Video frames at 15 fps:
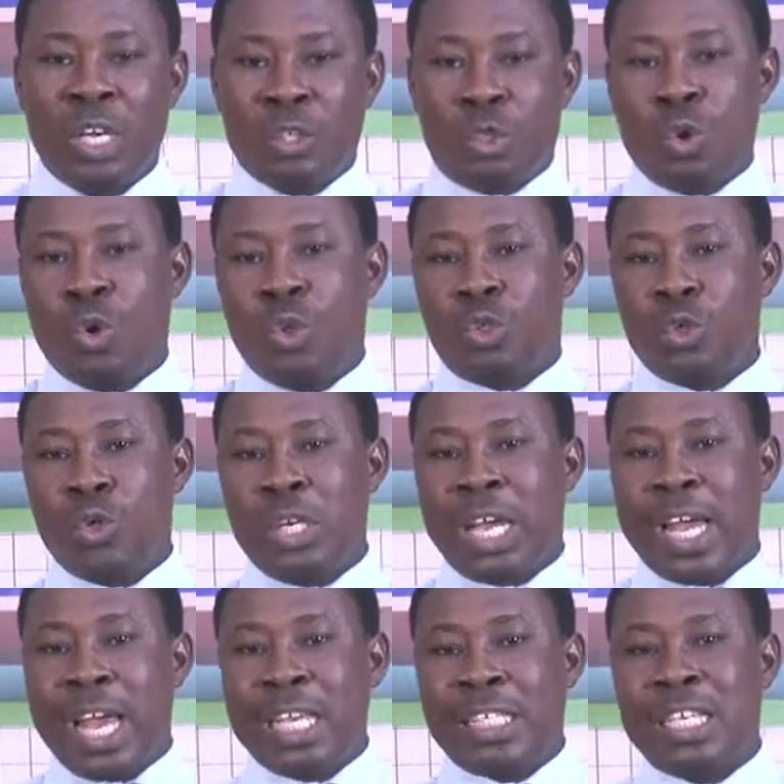So
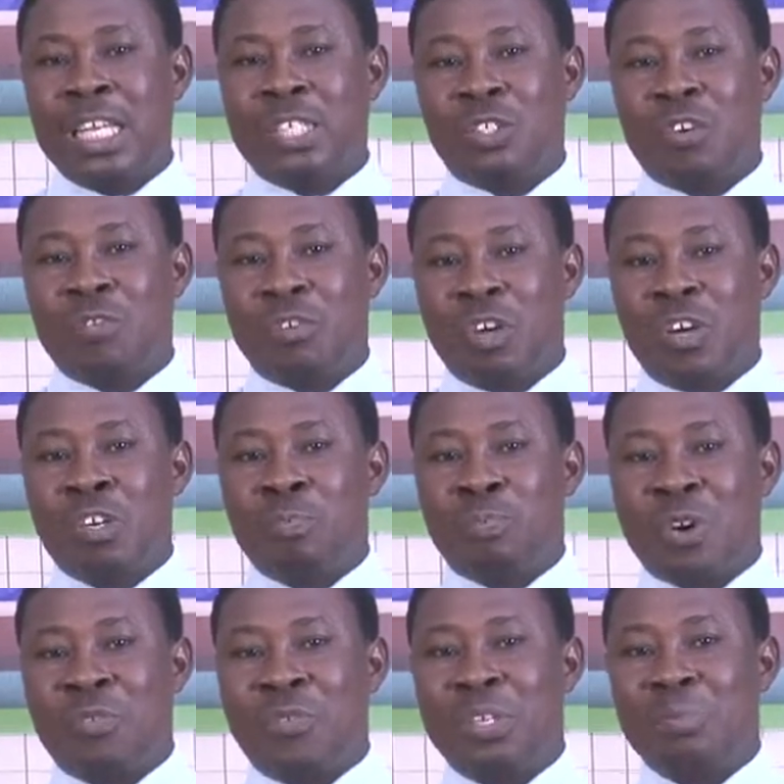the essence of
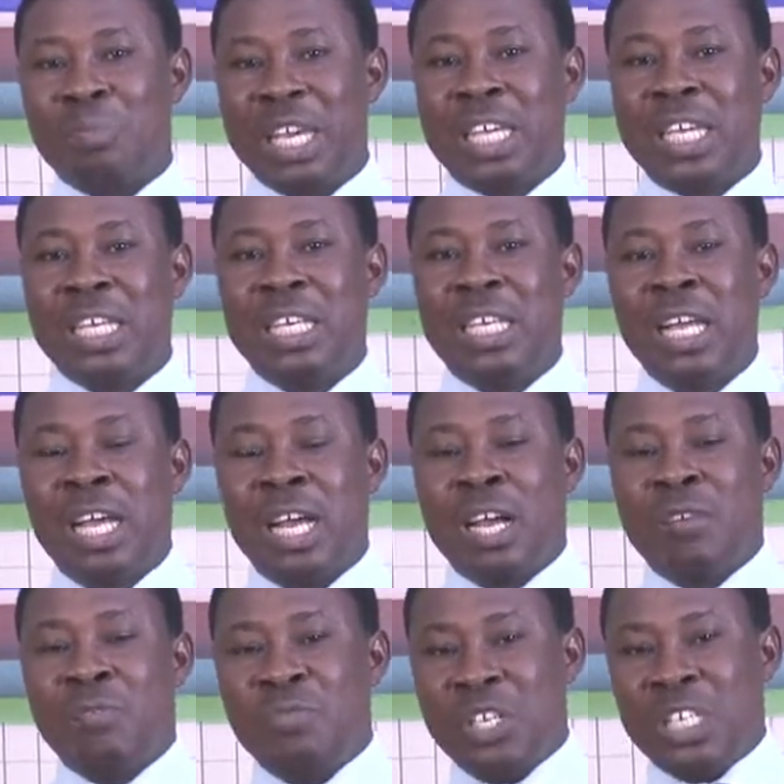non-profit making
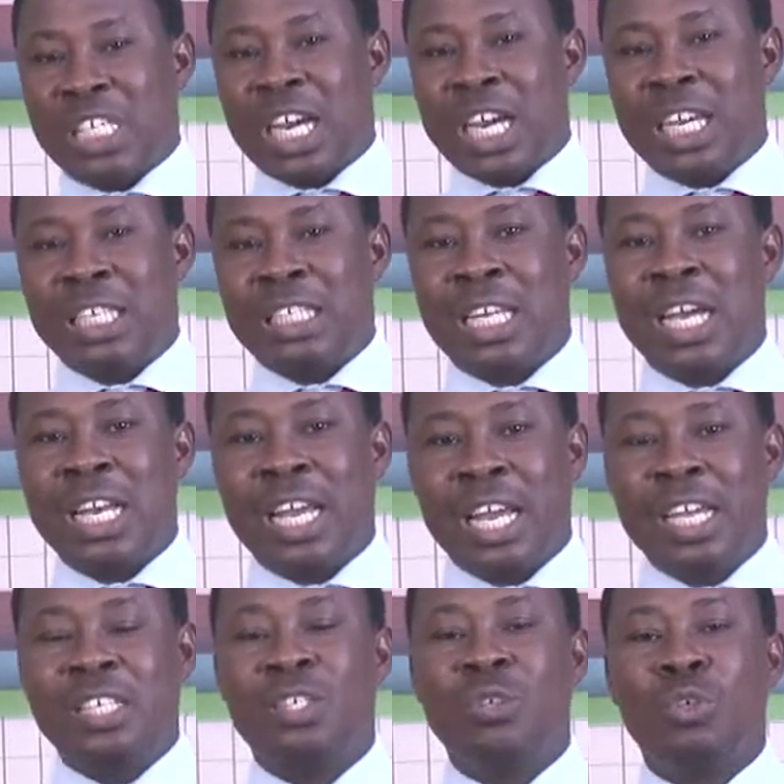feature is that
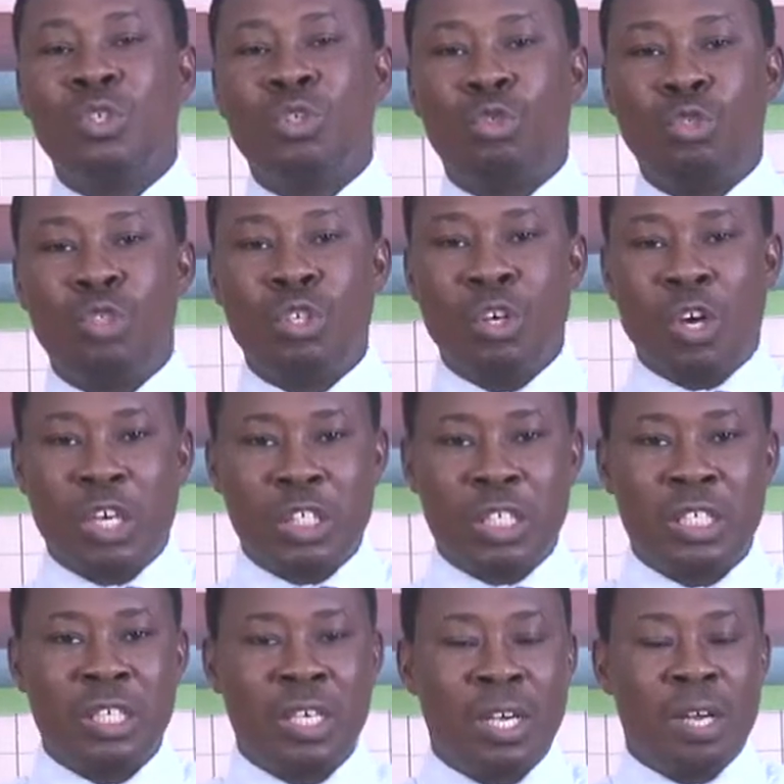NGOs should
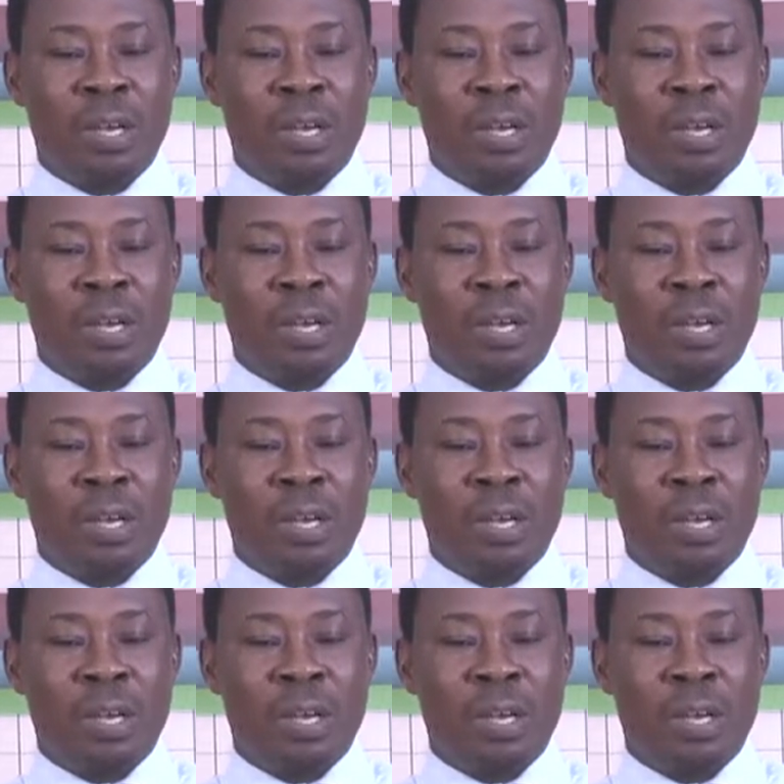not